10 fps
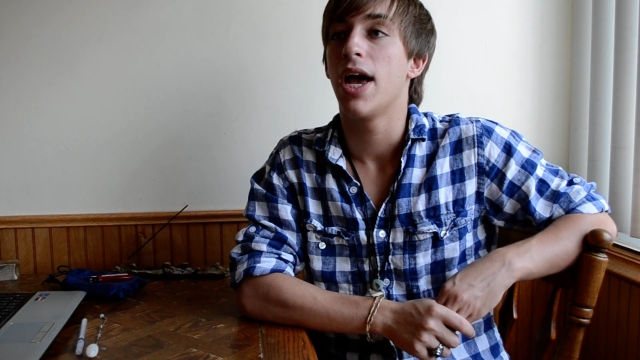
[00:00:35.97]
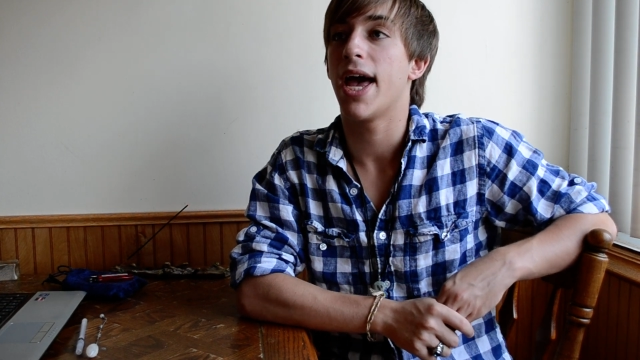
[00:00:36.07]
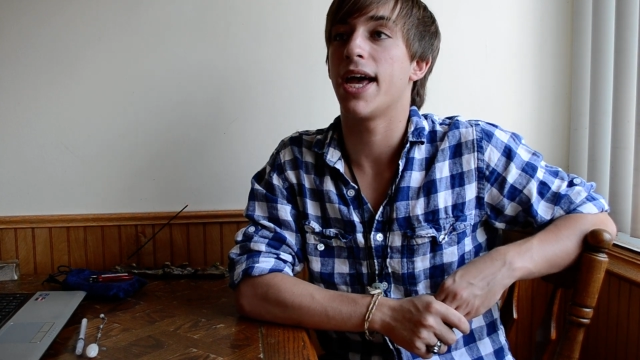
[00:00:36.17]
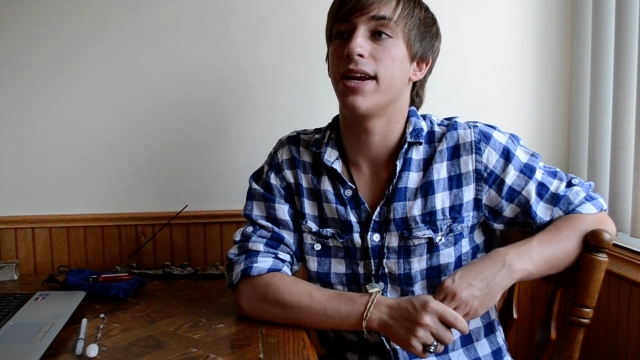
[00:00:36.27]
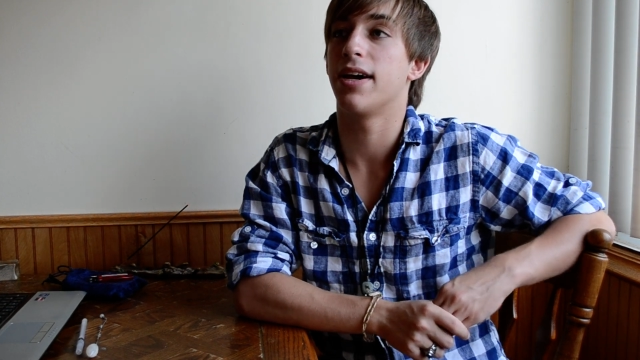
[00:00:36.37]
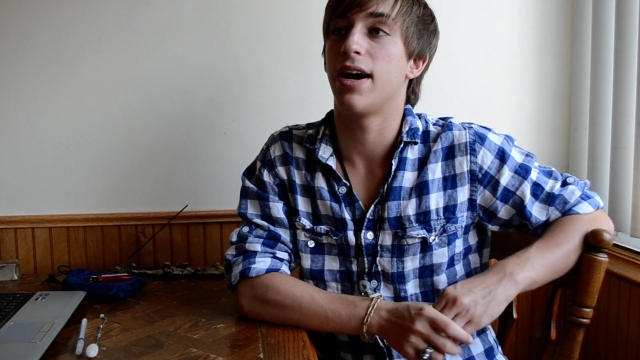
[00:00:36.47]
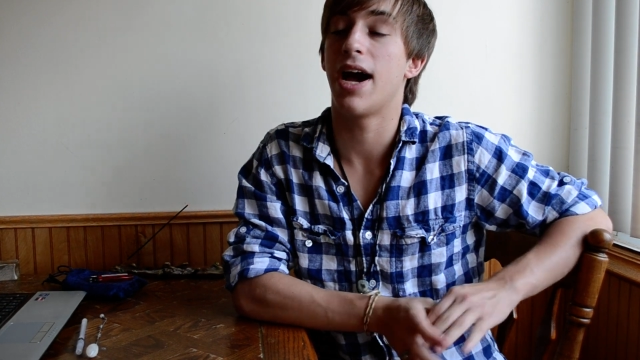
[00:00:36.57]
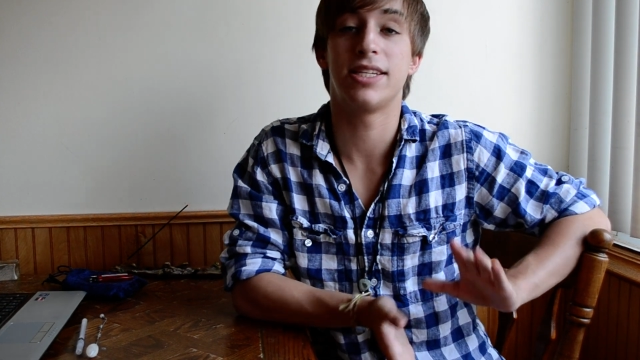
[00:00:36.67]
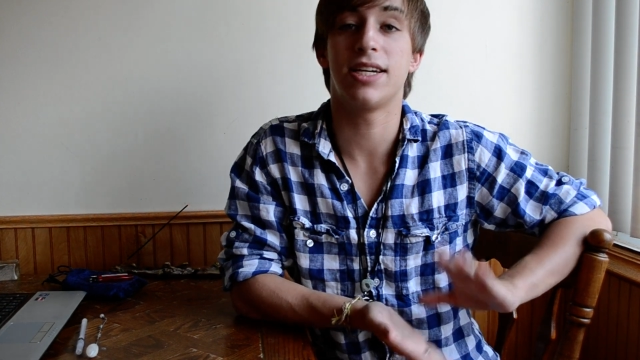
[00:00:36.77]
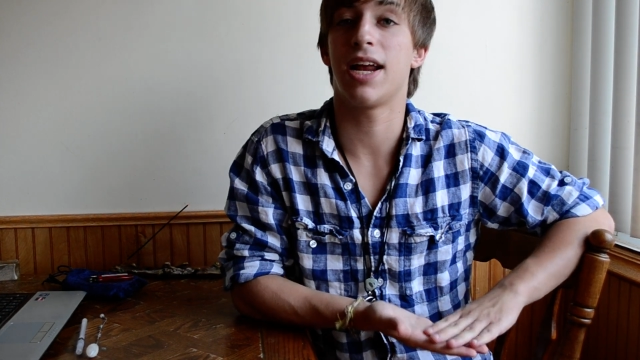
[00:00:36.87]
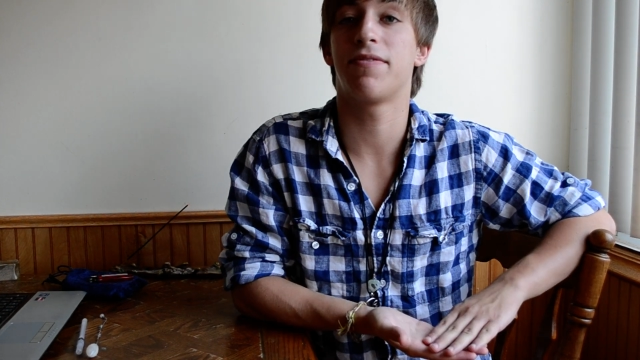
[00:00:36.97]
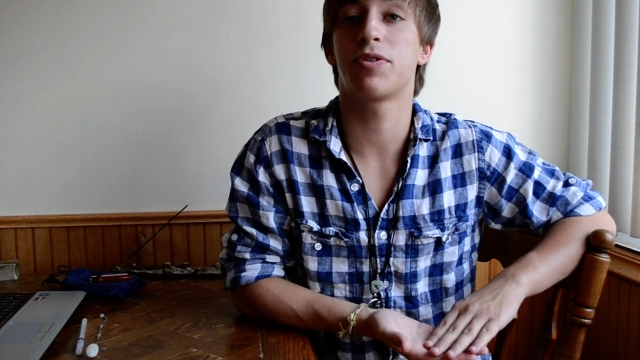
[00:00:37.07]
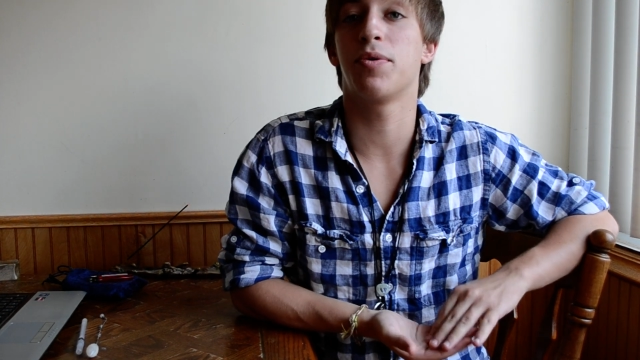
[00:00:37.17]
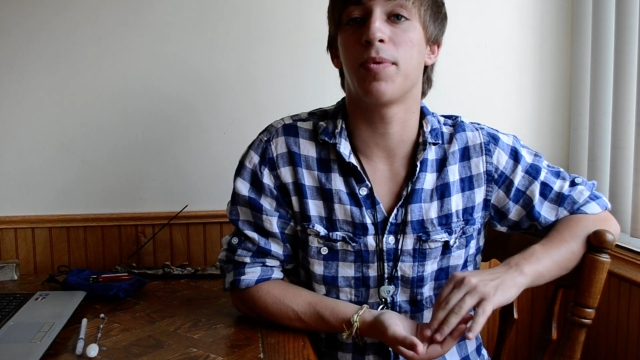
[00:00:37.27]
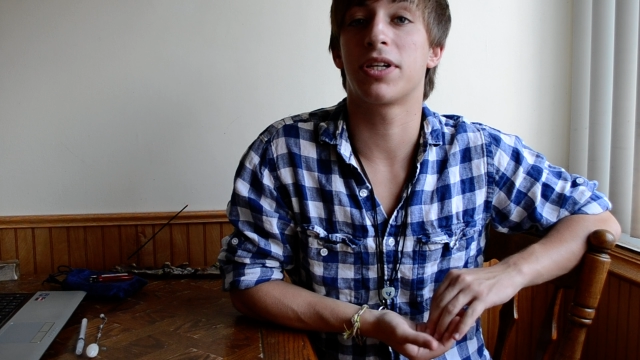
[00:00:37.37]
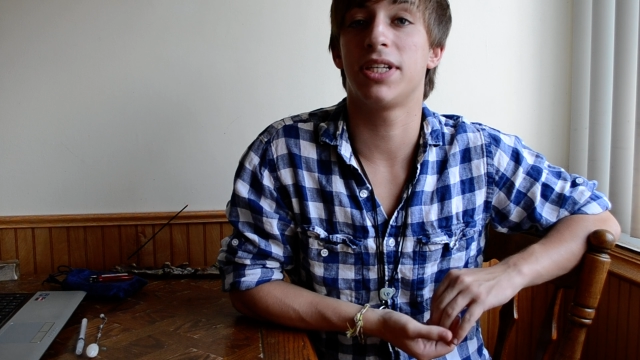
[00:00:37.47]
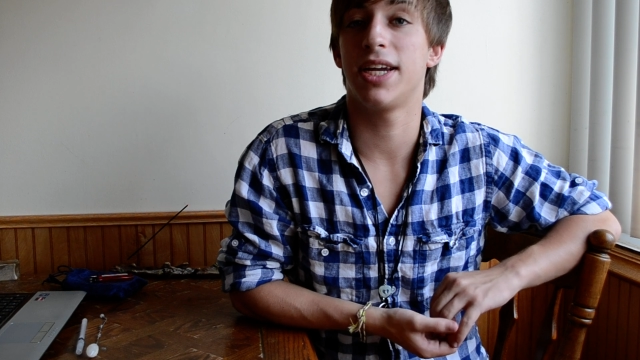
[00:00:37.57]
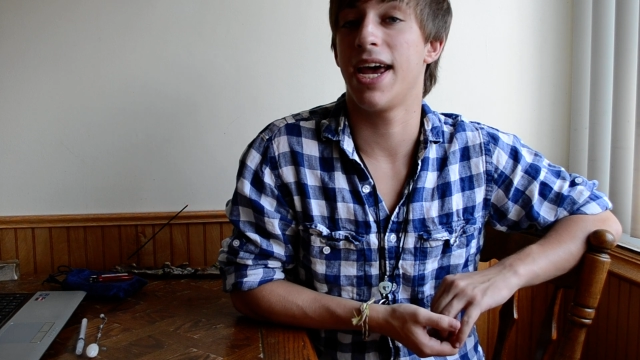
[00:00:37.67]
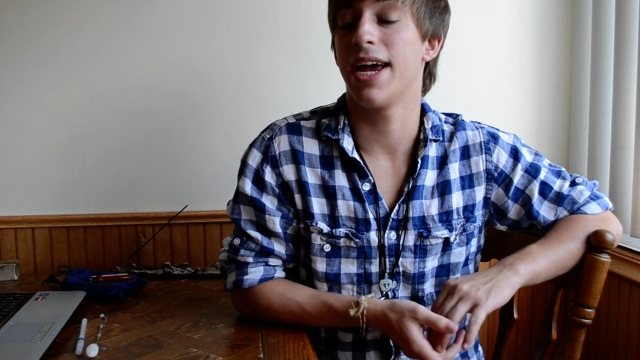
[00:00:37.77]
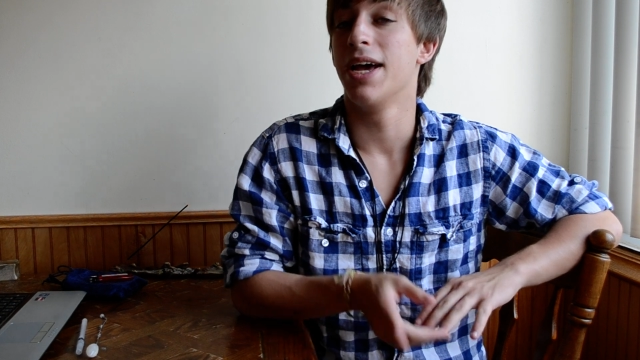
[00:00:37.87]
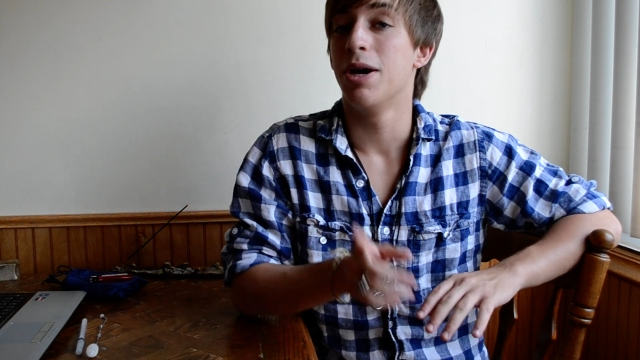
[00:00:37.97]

and I did not have to go to work today,